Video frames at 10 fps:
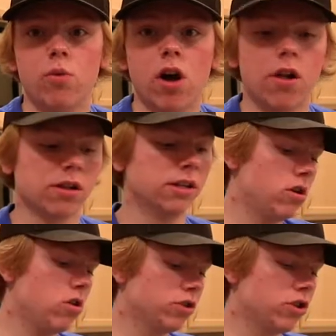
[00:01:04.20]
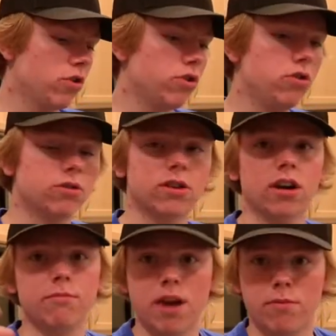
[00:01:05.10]
well. Also, the new
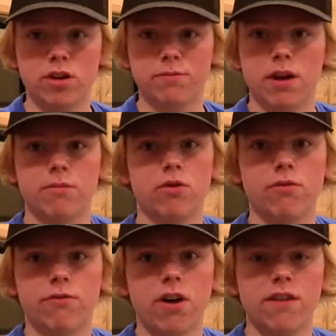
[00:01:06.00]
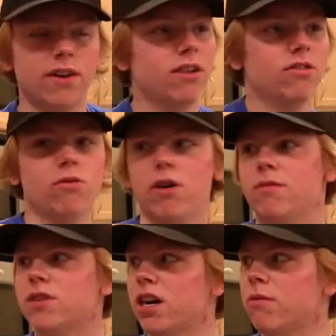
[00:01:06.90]
song Memories by Maroon five. I don't know why
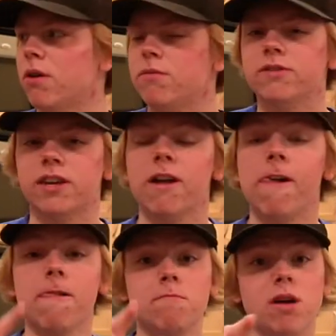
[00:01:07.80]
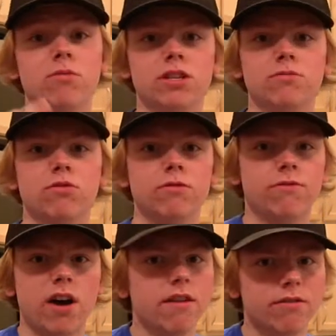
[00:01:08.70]
I'm talking about music. Memories,
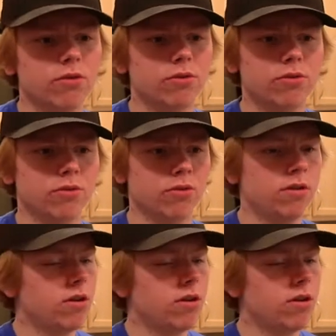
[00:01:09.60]
Maroon five. Ooh.